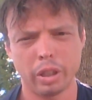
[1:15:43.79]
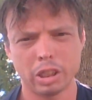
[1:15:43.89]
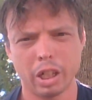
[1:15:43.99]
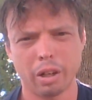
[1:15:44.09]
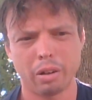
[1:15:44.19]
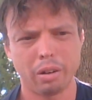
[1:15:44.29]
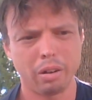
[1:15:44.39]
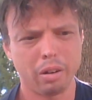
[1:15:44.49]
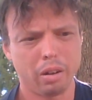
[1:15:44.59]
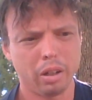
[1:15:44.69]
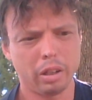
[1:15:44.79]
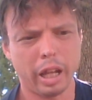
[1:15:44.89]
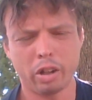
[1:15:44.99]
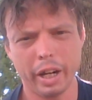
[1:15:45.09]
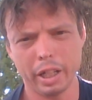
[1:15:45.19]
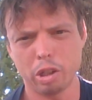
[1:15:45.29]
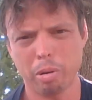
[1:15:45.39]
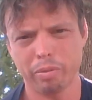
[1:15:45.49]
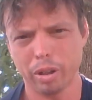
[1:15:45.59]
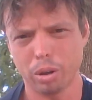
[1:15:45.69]
That's their. They created the
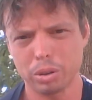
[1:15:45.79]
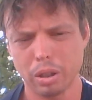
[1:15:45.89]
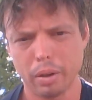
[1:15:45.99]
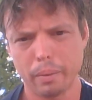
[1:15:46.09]
buffaloes.